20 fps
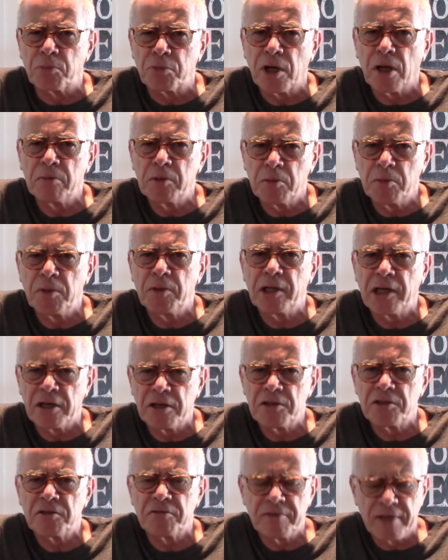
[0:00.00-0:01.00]
probably
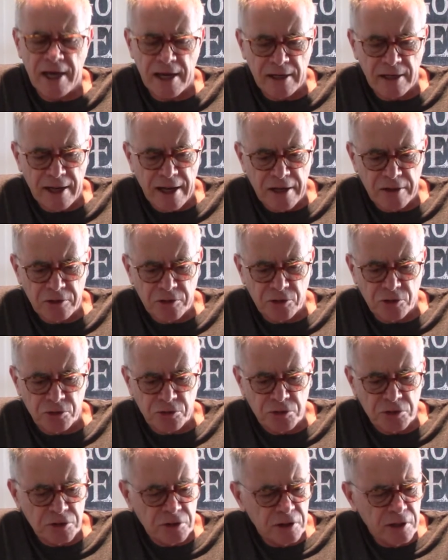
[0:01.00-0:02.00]
because of that
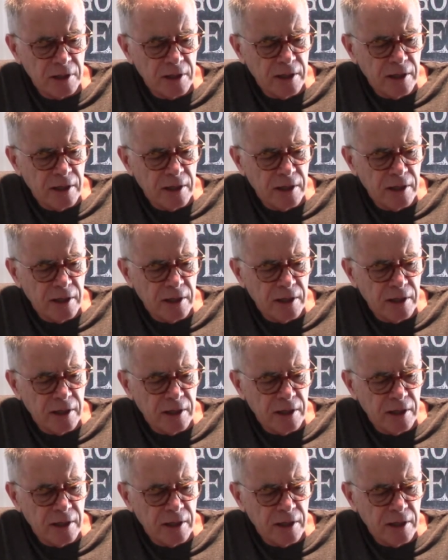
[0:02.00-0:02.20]
lactose,